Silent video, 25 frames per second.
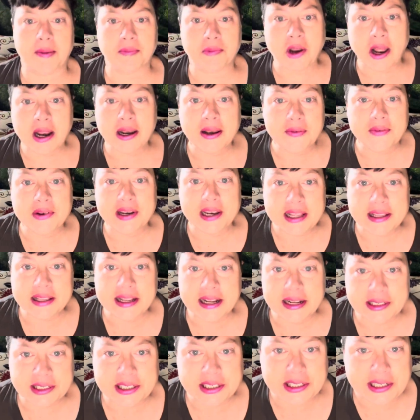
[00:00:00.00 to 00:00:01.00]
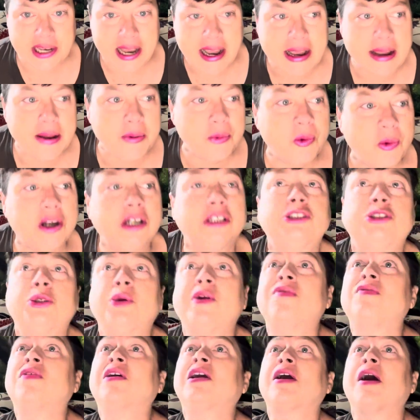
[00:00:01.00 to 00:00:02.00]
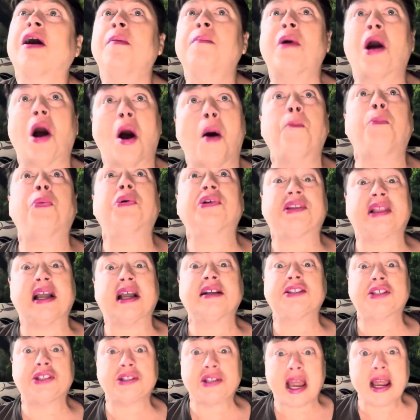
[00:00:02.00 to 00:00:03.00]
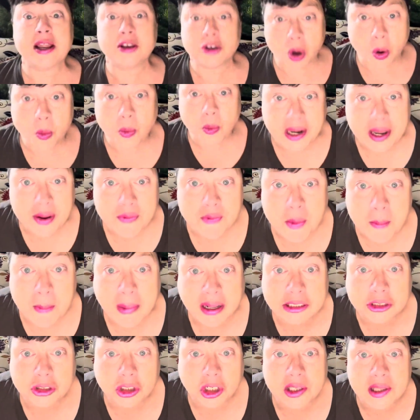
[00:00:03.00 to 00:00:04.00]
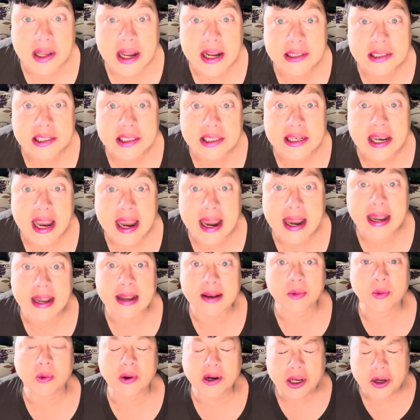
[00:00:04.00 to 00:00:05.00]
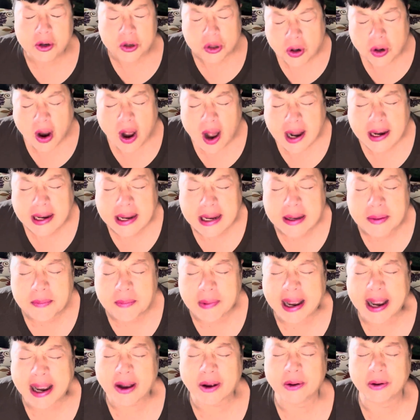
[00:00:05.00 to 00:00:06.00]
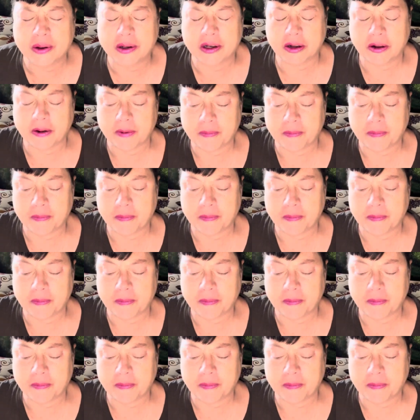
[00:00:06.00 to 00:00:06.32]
I'm not even in that state. Where'd you even come up with that state? No one even mentioned that state. What are you talking about?